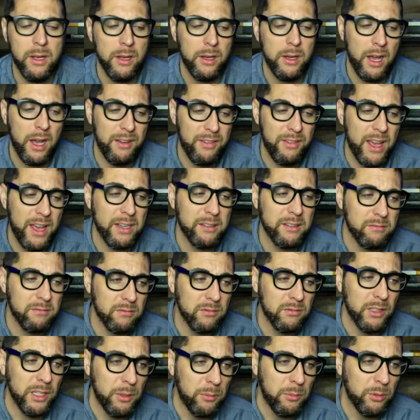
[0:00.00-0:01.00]
I've had
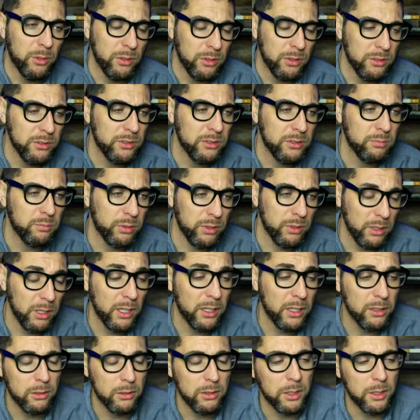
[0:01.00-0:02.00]
liberals,
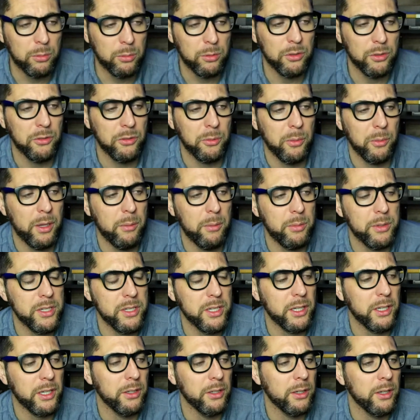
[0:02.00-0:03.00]
political liberals in
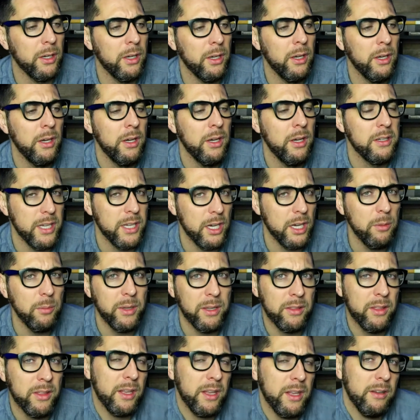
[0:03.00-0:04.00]
particular, tell me
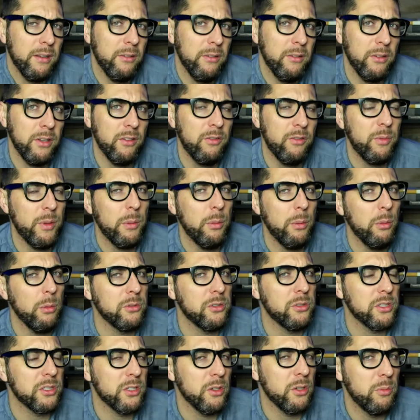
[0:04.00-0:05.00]
that if people would
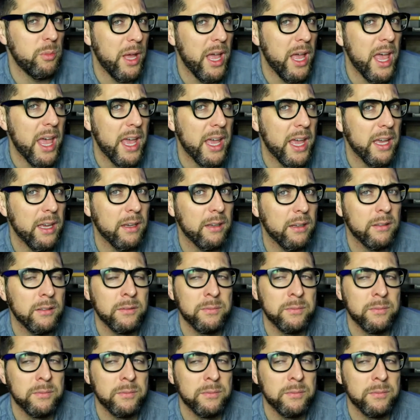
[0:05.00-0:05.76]
just obey,